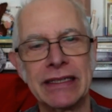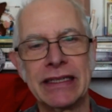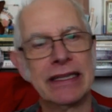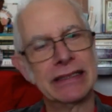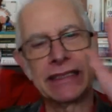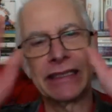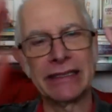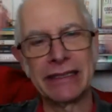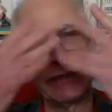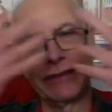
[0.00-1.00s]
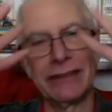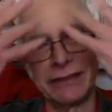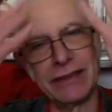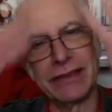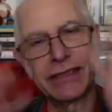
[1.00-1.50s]

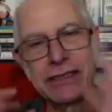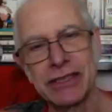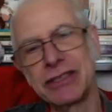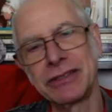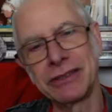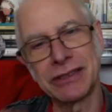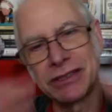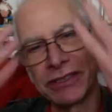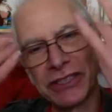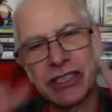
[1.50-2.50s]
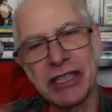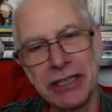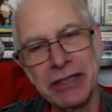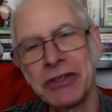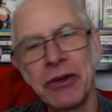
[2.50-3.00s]
you can
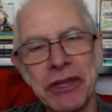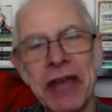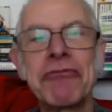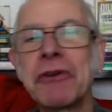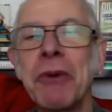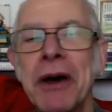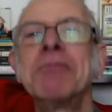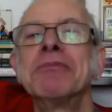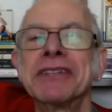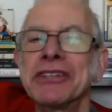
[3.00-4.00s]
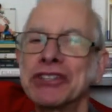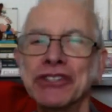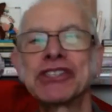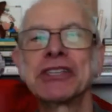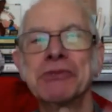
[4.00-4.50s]
see, not with everyone, but you can
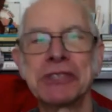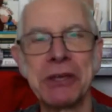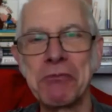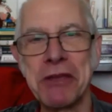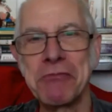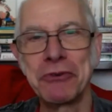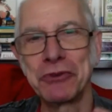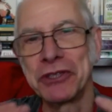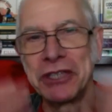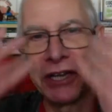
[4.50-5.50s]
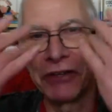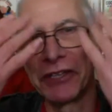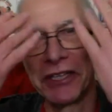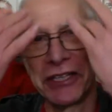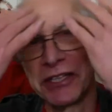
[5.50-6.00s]
see with some people, you know,
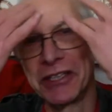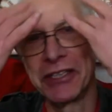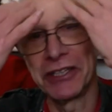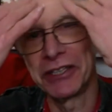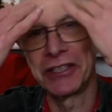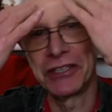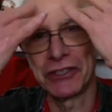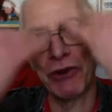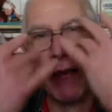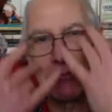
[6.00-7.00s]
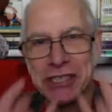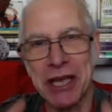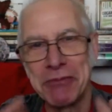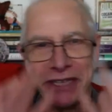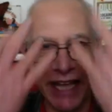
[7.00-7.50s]
the traps
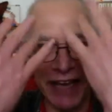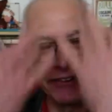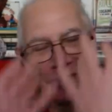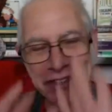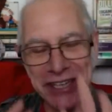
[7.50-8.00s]
coming down on the